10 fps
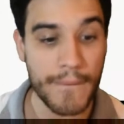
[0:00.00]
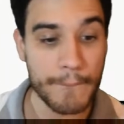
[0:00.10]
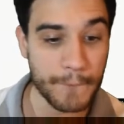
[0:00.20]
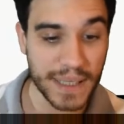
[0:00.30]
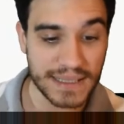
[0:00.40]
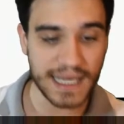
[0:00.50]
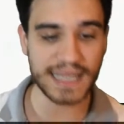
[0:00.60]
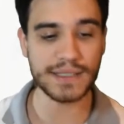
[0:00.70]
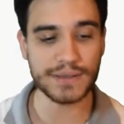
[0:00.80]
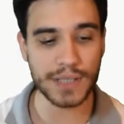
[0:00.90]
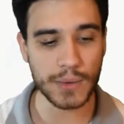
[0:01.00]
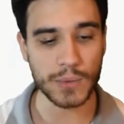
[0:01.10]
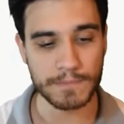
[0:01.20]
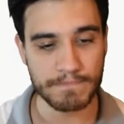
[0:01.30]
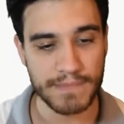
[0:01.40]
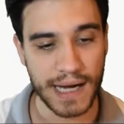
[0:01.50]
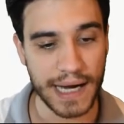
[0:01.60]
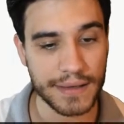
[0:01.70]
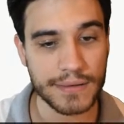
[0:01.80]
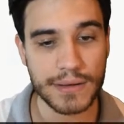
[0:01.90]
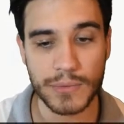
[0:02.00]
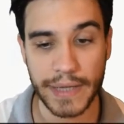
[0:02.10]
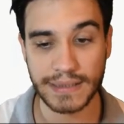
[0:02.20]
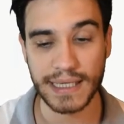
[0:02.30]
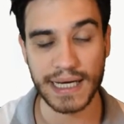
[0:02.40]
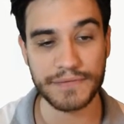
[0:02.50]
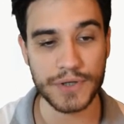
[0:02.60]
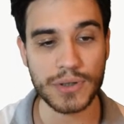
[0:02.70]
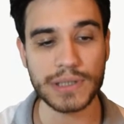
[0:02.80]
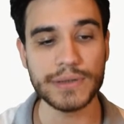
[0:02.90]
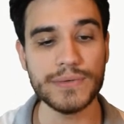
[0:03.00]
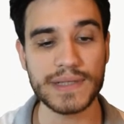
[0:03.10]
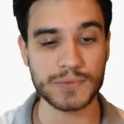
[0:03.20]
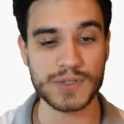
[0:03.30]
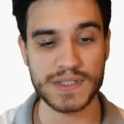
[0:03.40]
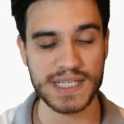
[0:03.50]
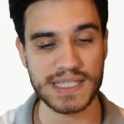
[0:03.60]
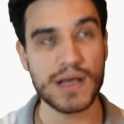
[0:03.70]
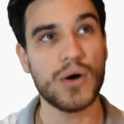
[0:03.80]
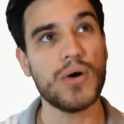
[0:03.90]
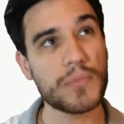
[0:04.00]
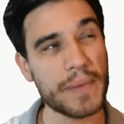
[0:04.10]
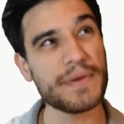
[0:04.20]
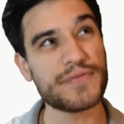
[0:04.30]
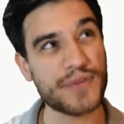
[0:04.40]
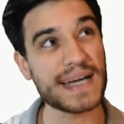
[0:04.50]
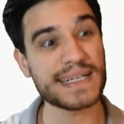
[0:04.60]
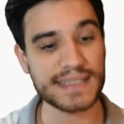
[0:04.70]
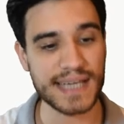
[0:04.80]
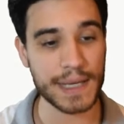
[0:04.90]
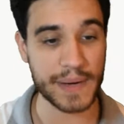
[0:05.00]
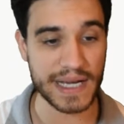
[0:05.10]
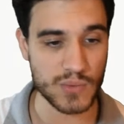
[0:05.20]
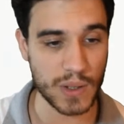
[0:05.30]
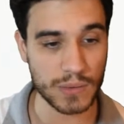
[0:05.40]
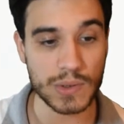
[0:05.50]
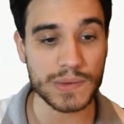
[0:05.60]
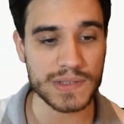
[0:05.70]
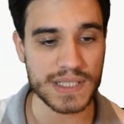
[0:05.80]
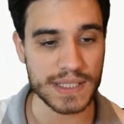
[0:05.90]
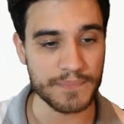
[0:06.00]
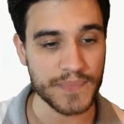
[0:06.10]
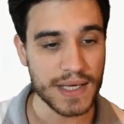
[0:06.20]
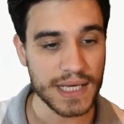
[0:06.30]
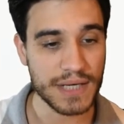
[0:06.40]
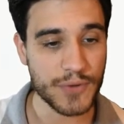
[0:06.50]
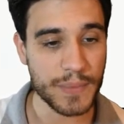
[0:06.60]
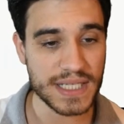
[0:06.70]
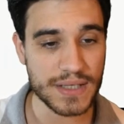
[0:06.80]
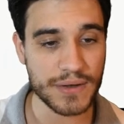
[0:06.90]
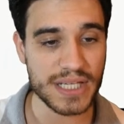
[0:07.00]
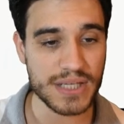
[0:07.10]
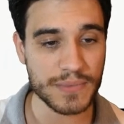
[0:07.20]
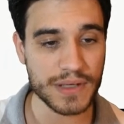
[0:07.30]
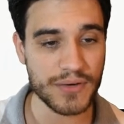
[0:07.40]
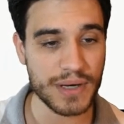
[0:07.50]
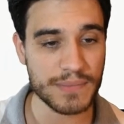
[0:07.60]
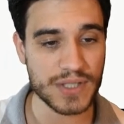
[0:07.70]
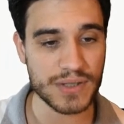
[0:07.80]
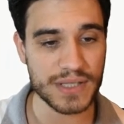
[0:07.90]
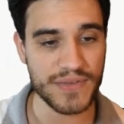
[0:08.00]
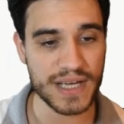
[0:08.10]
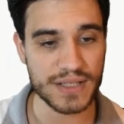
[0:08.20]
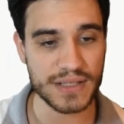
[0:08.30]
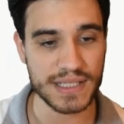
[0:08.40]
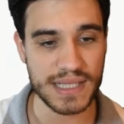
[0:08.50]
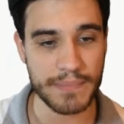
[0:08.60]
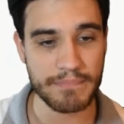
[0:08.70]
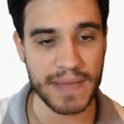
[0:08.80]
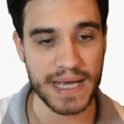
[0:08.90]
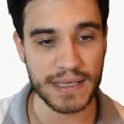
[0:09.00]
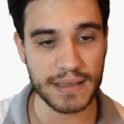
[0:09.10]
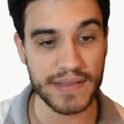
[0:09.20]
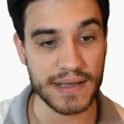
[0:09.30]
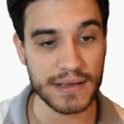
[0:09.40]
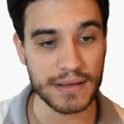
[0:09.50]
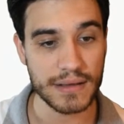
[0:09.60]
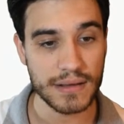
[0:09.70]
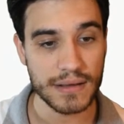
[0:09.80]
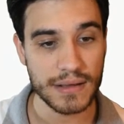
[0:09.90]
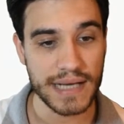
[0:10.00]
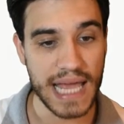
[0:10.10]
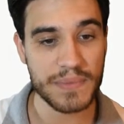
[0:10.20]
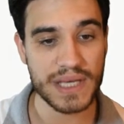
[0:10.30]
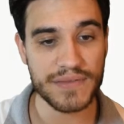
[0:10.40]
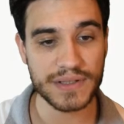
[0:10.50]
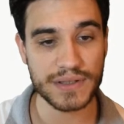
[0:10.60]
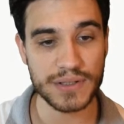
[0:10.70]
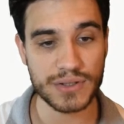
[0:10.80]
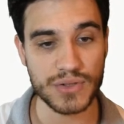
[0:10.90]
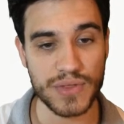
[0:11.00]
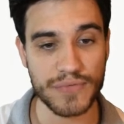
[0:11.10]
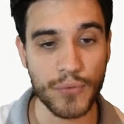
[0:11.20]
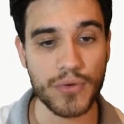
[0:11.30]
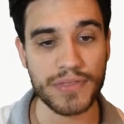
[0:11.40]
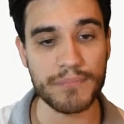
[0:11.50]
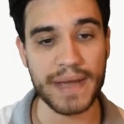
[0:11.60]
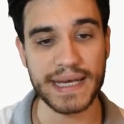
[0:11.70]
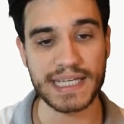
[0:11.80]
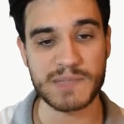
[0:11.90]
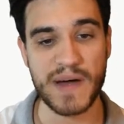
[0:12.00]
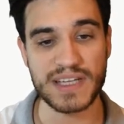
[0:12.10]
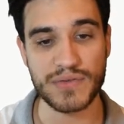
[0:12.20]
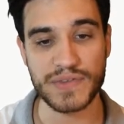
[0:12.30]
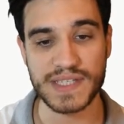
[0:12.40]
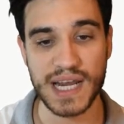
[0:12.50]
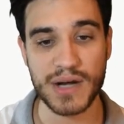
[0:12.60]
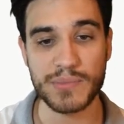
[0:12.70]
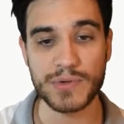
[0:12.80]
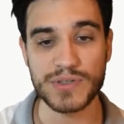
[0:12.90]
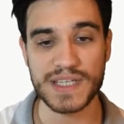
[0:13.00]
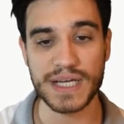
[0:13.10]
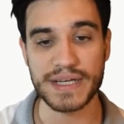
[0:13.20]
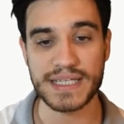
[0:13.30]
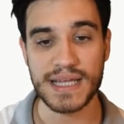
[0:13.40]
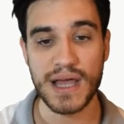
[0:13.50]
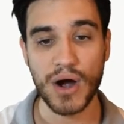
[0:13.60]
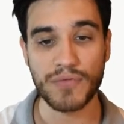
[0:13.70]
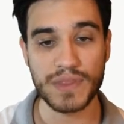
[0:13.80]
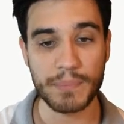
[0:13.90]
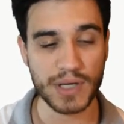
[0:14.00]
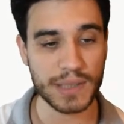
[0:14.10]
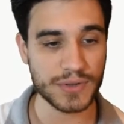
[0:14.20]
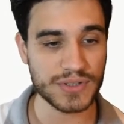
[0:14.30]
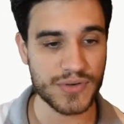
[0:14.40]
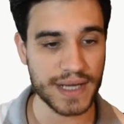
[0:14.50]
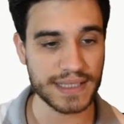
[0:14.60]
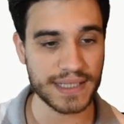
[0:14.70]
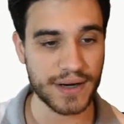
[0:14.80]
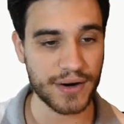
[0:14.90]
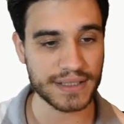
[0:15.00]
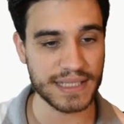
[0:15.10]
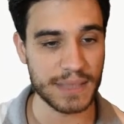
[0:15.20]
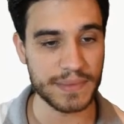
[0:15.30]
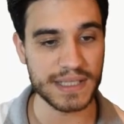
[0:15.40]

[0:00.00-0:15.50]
But I don't know. I don't know yet. I have no clue. That was just... or maybe fighting type as well. We will see. Information. Crimson Invasion is the name given to the fourth main expansion of the Sun and Moon series of the Pokemon trading card game.